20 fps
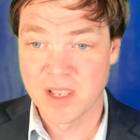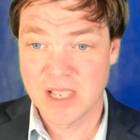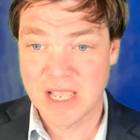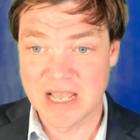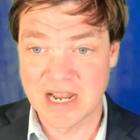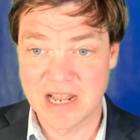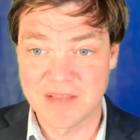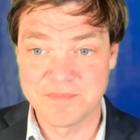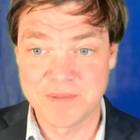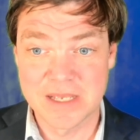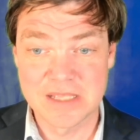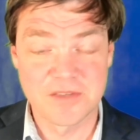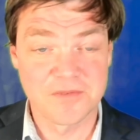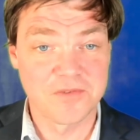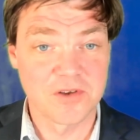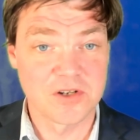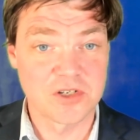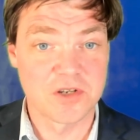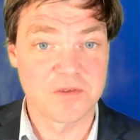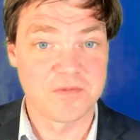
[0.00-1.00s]
And I played the
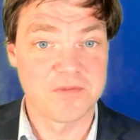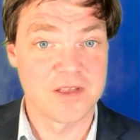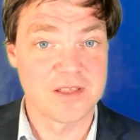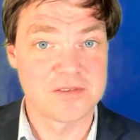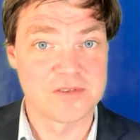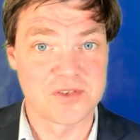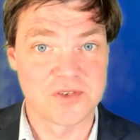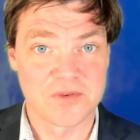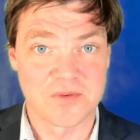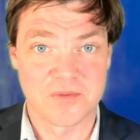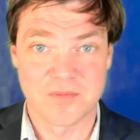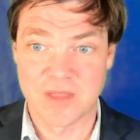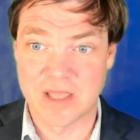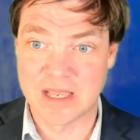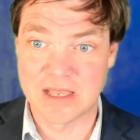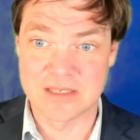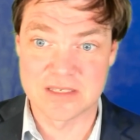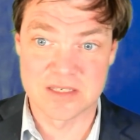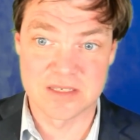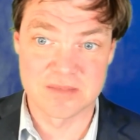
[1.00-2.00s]
French defense
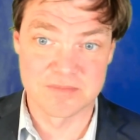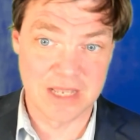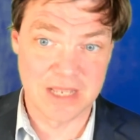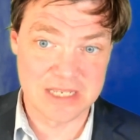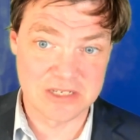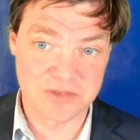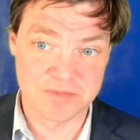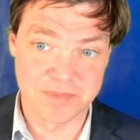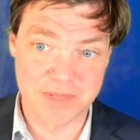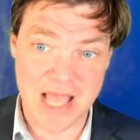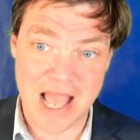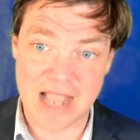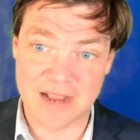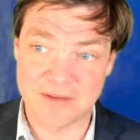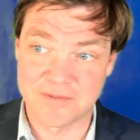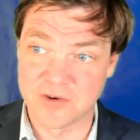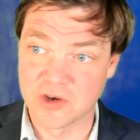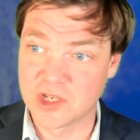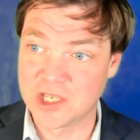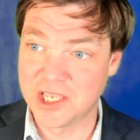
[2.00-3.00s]
as black
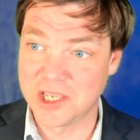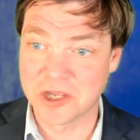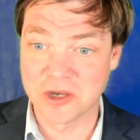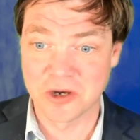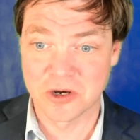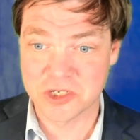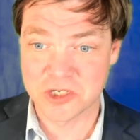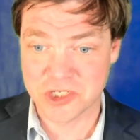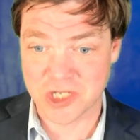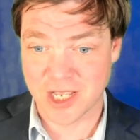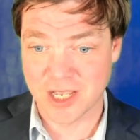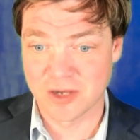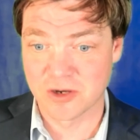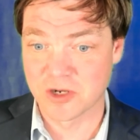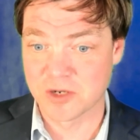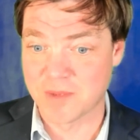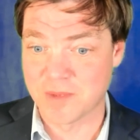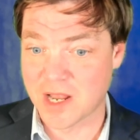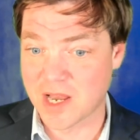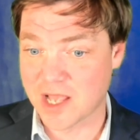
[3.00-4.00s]
for years. I
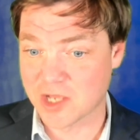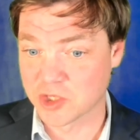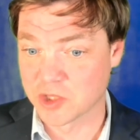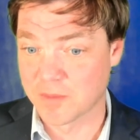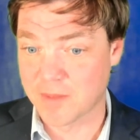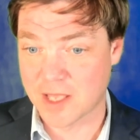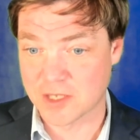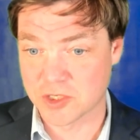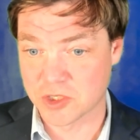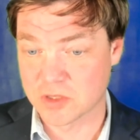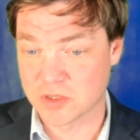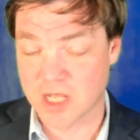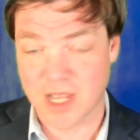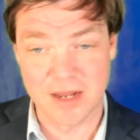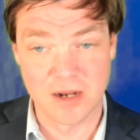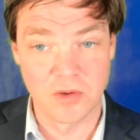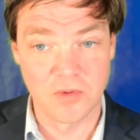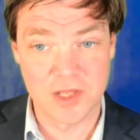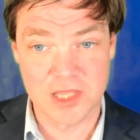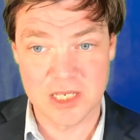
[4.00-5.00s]
earned my National Master
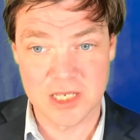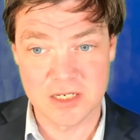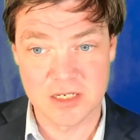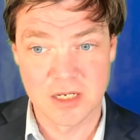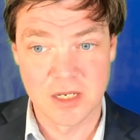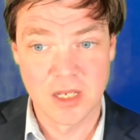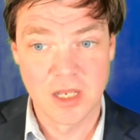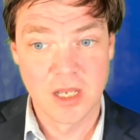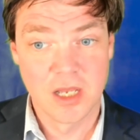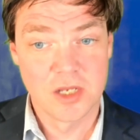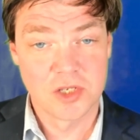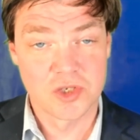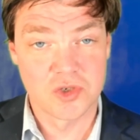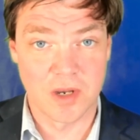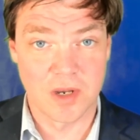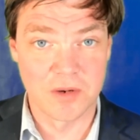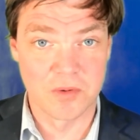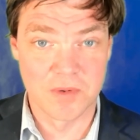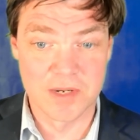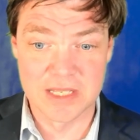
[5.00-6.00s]
title with it. So
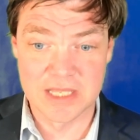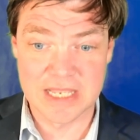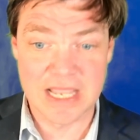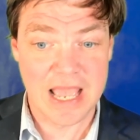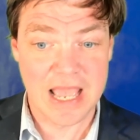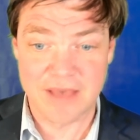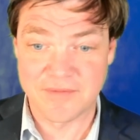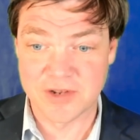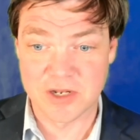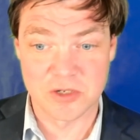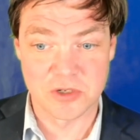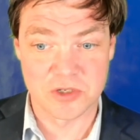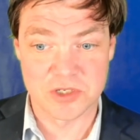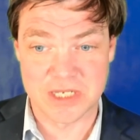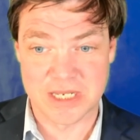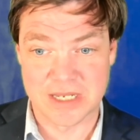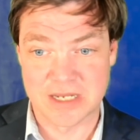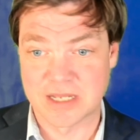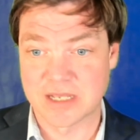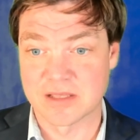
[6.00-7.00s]
I really have an
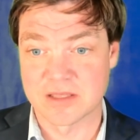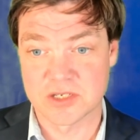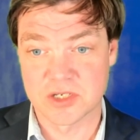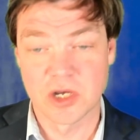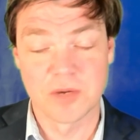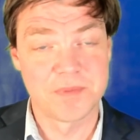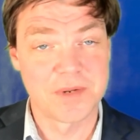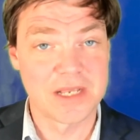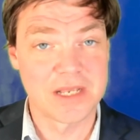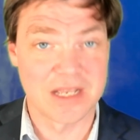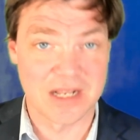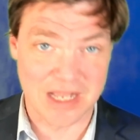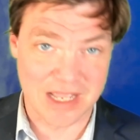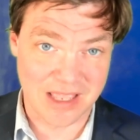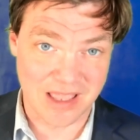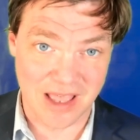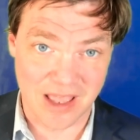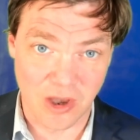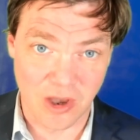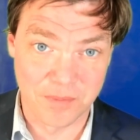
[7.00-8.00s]
understanding of this opening,
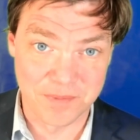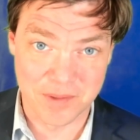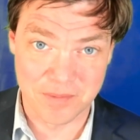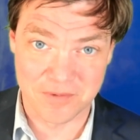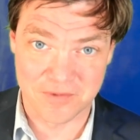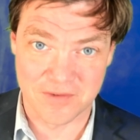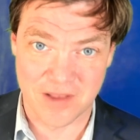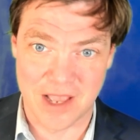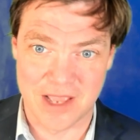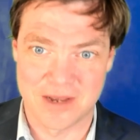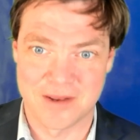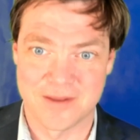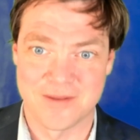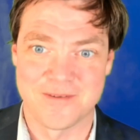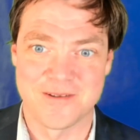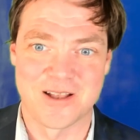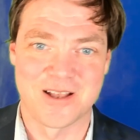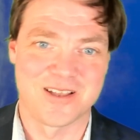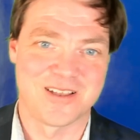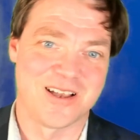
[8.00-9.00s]
and I hope to provide
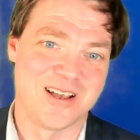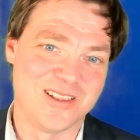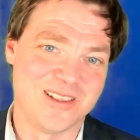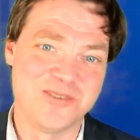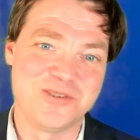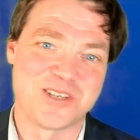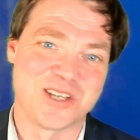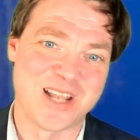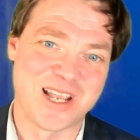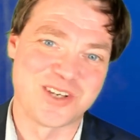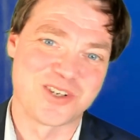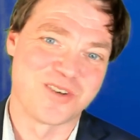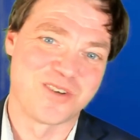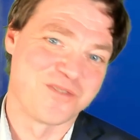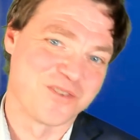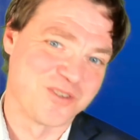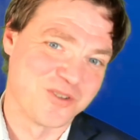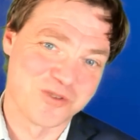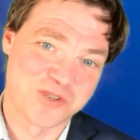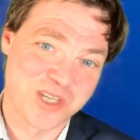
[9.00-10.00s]
elucidation
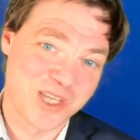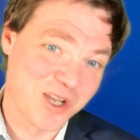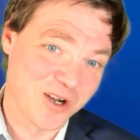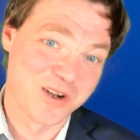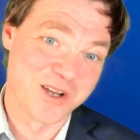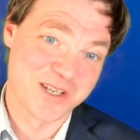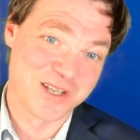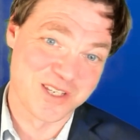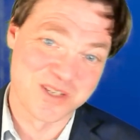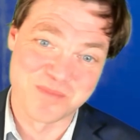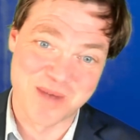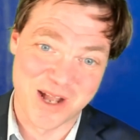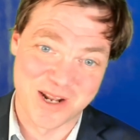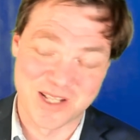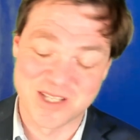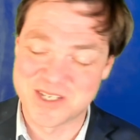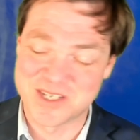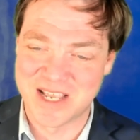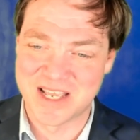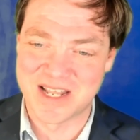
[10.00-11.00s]
for those curious about
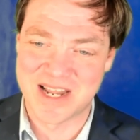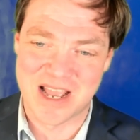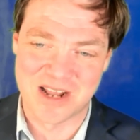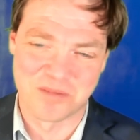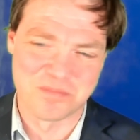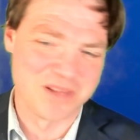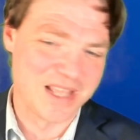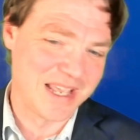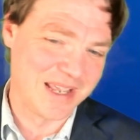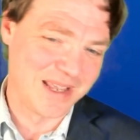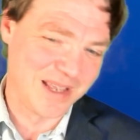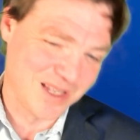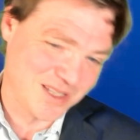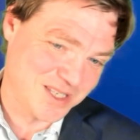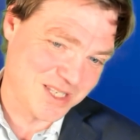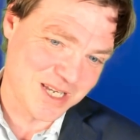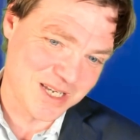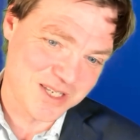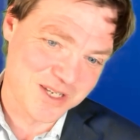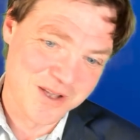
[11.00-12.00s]
it and how to play
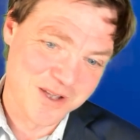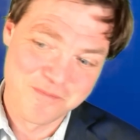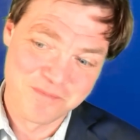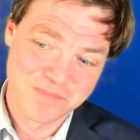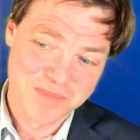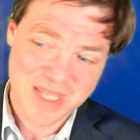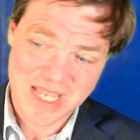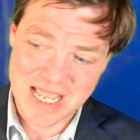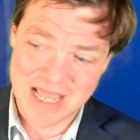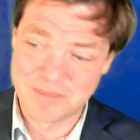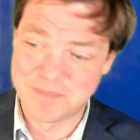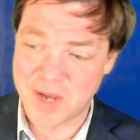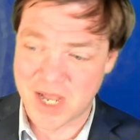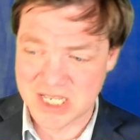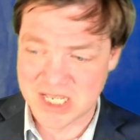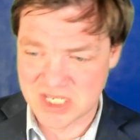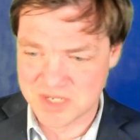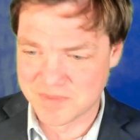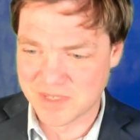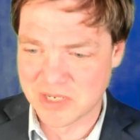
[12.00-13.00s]
against it, and
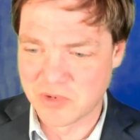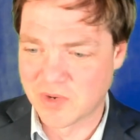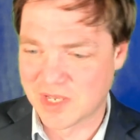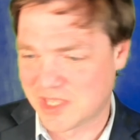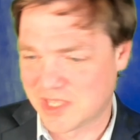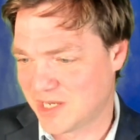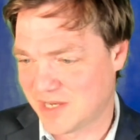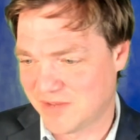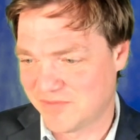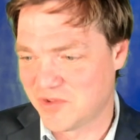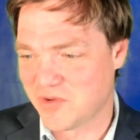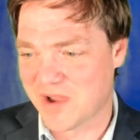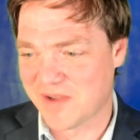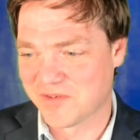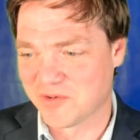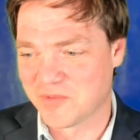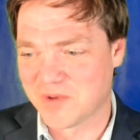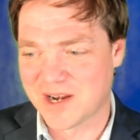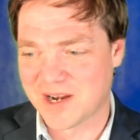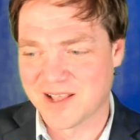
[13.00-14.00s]
possibly with it if you
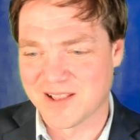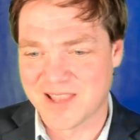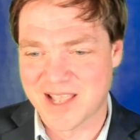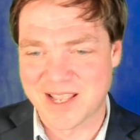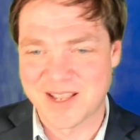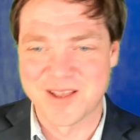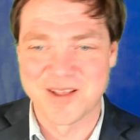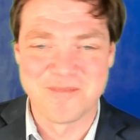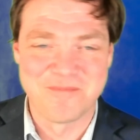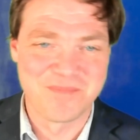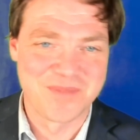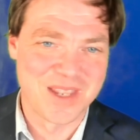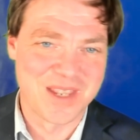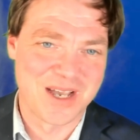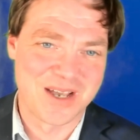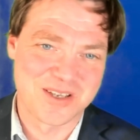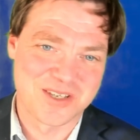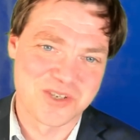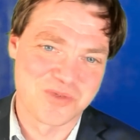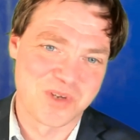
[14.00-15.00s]
ever want
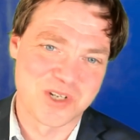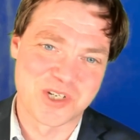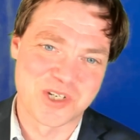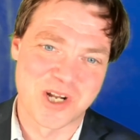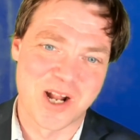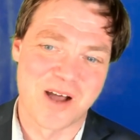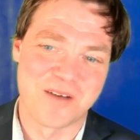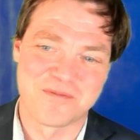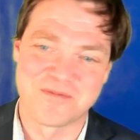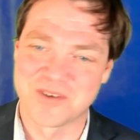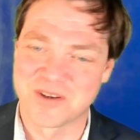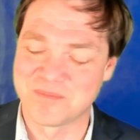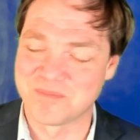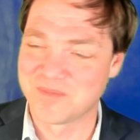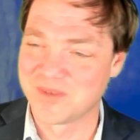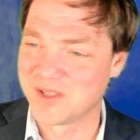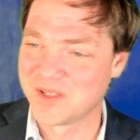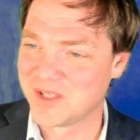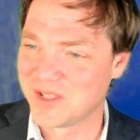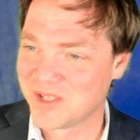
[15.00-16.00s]
to switch it off from
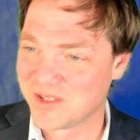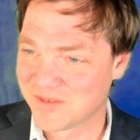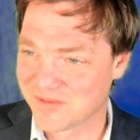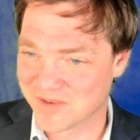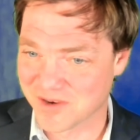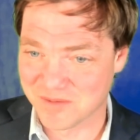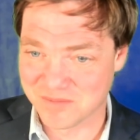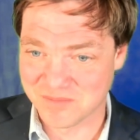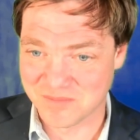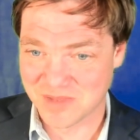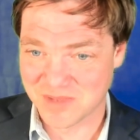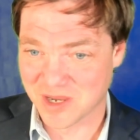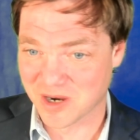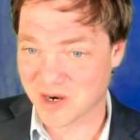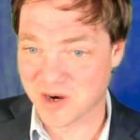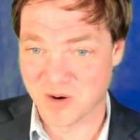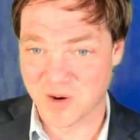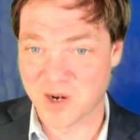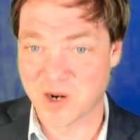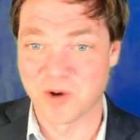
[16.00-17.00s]
your
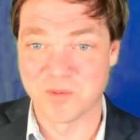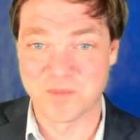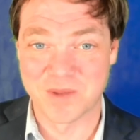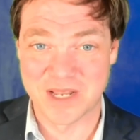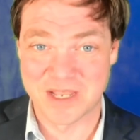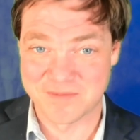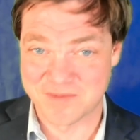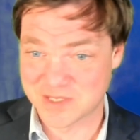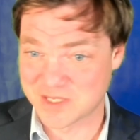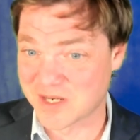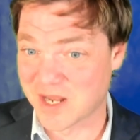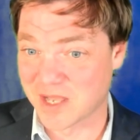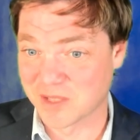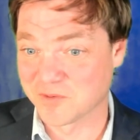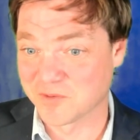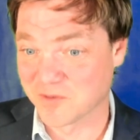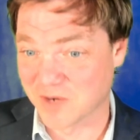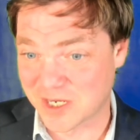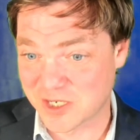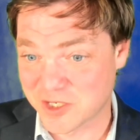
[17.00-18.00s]
current opening if it's not
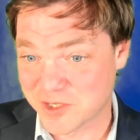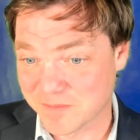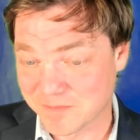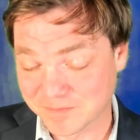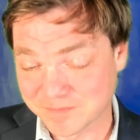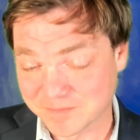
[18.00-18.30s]
the French.